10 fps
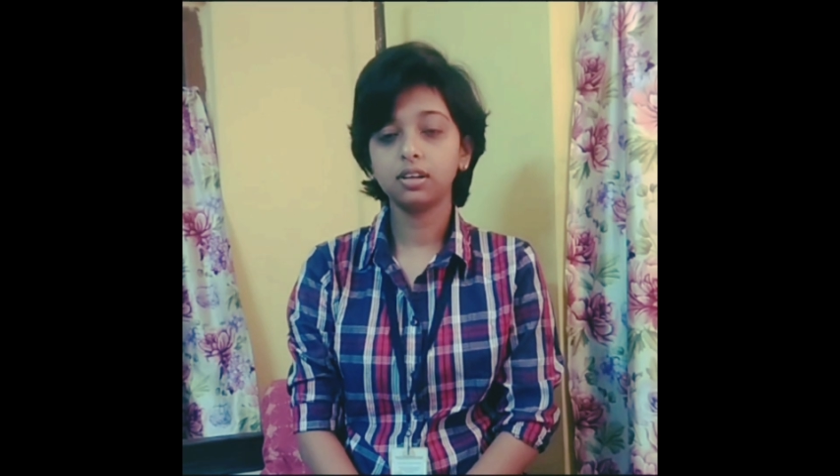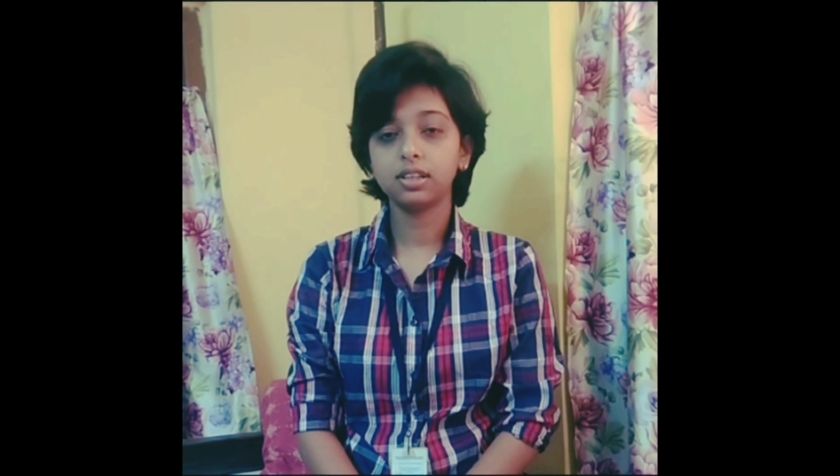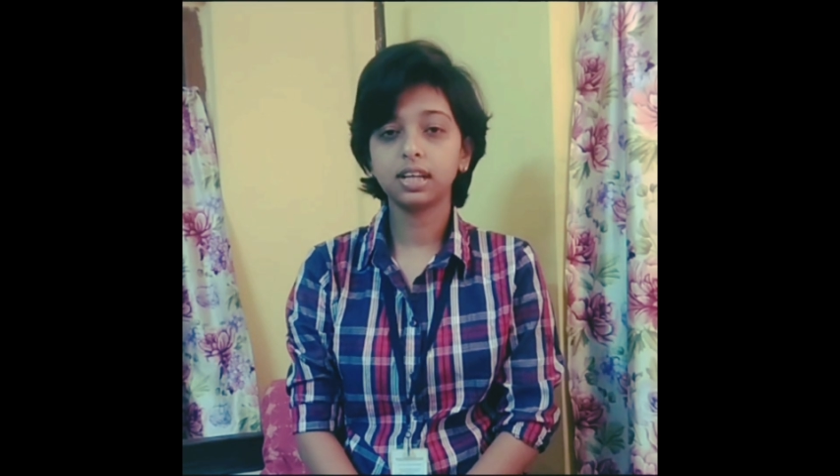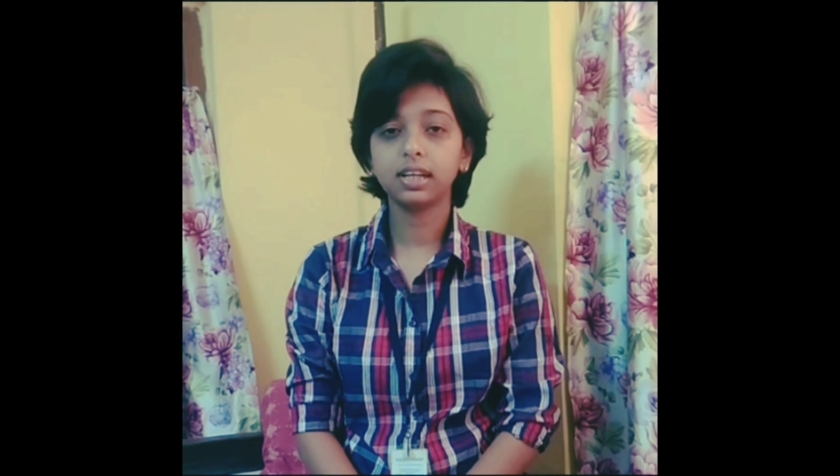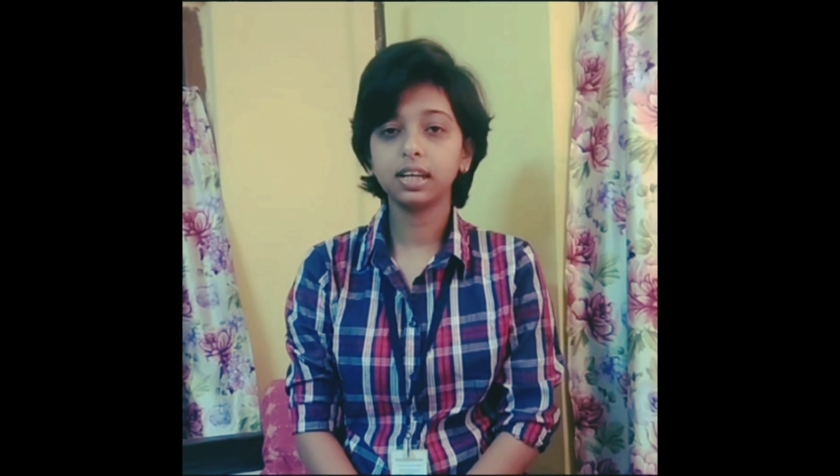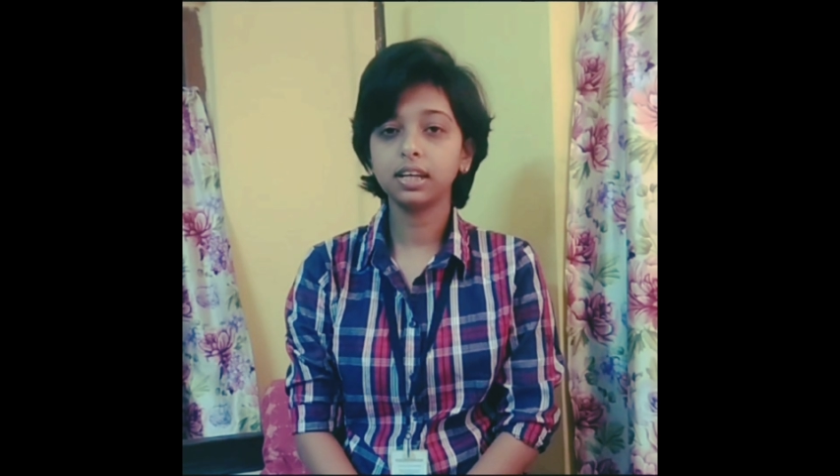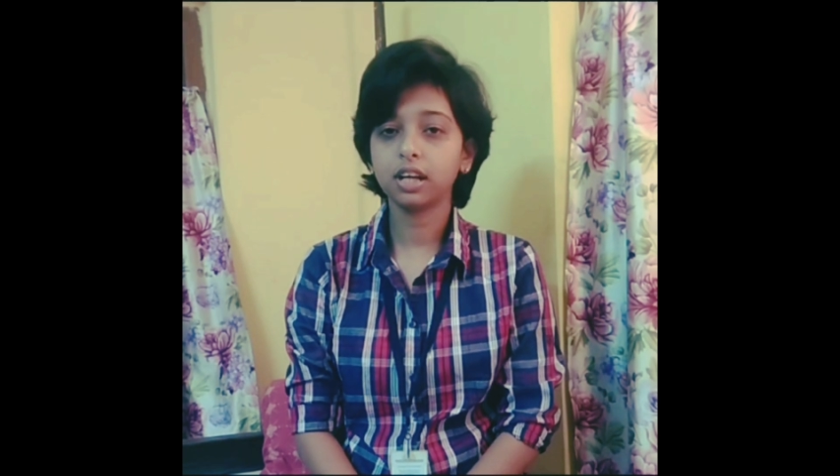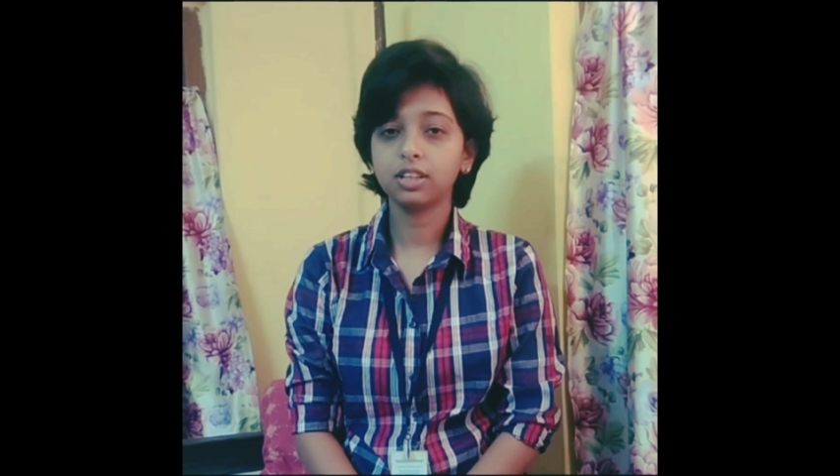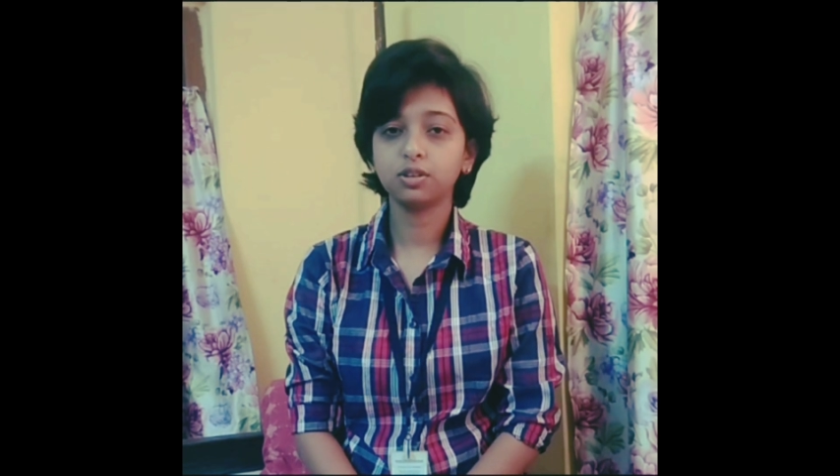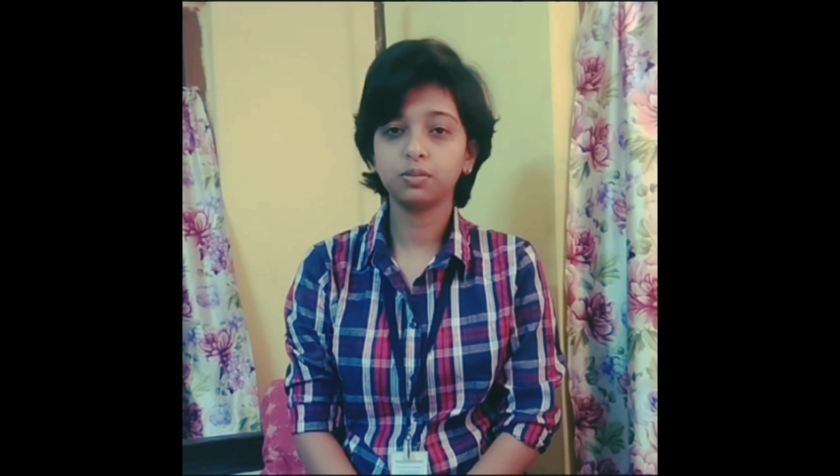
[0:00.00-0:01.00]
resulting in
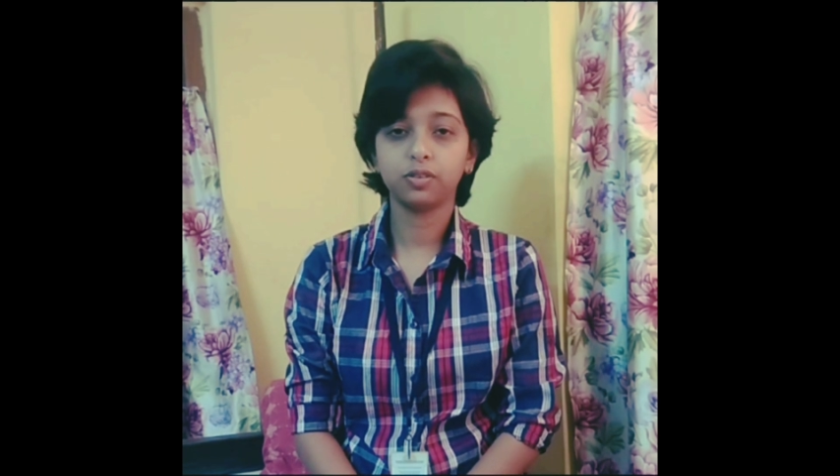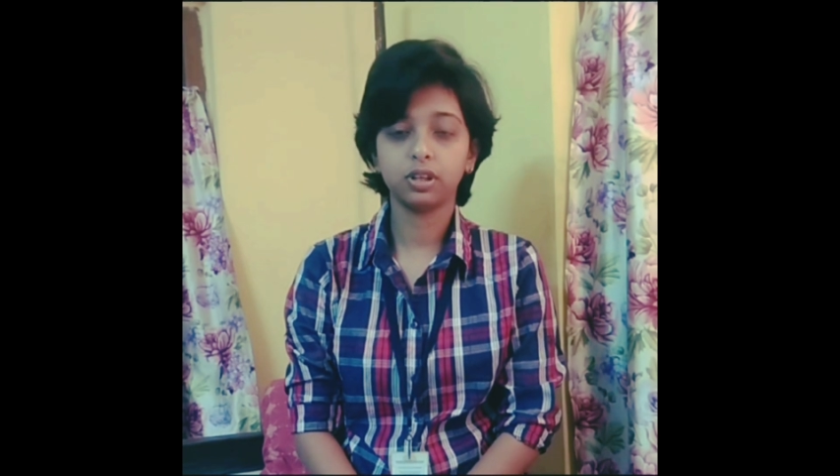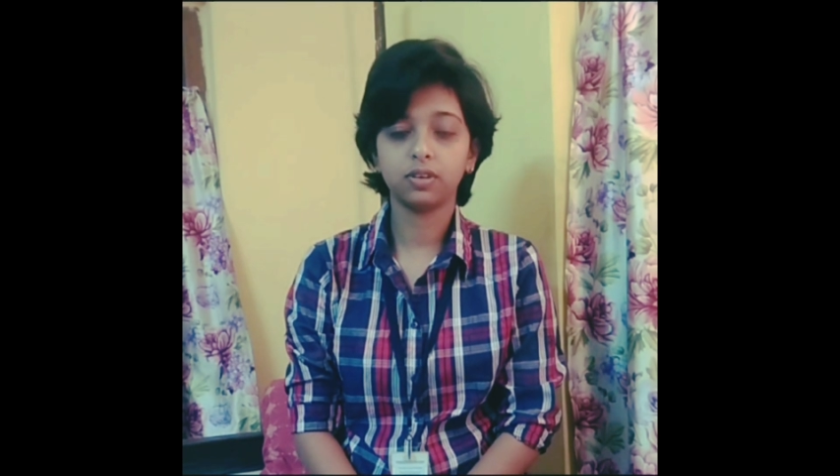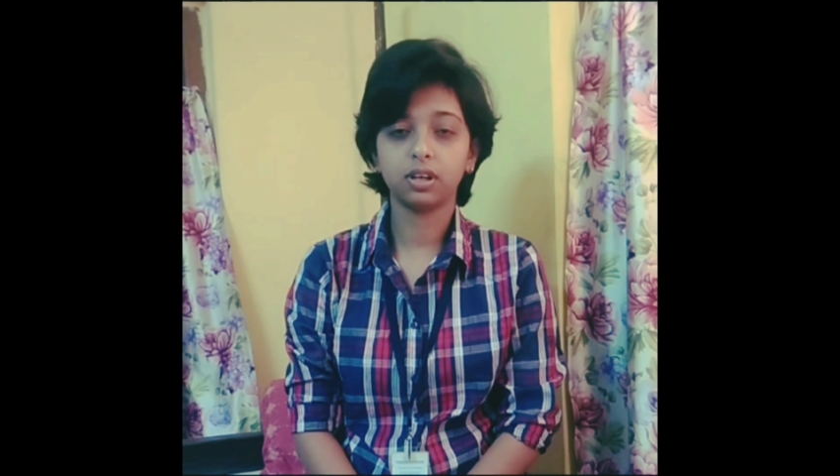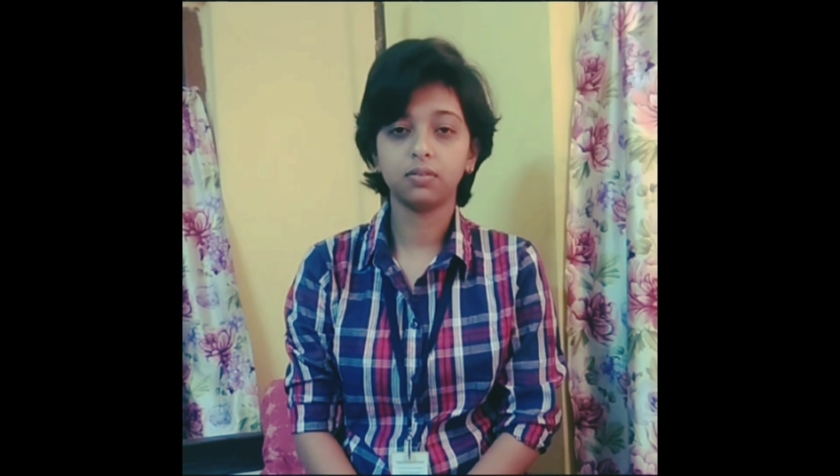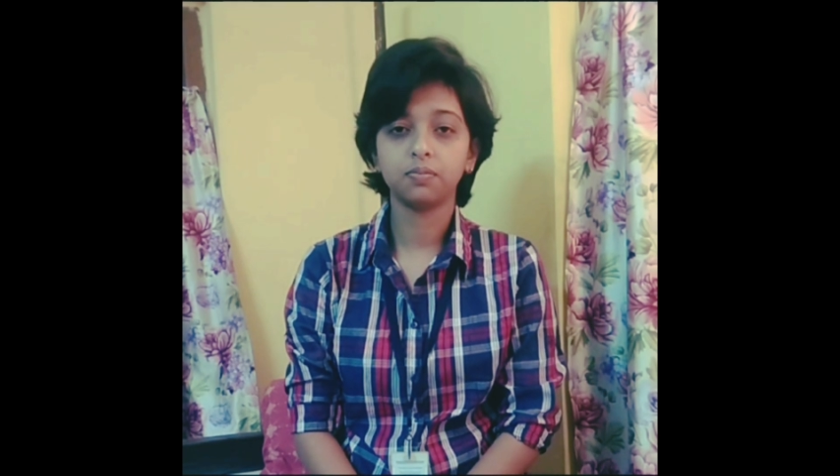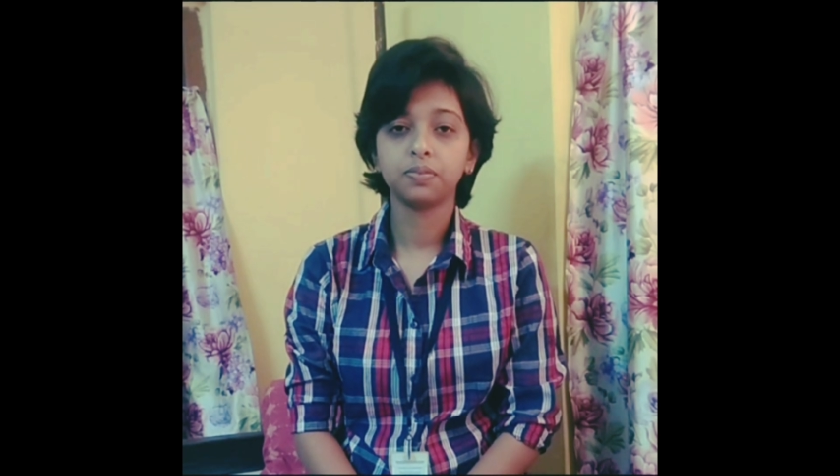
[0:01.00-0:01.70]
trisomy 21.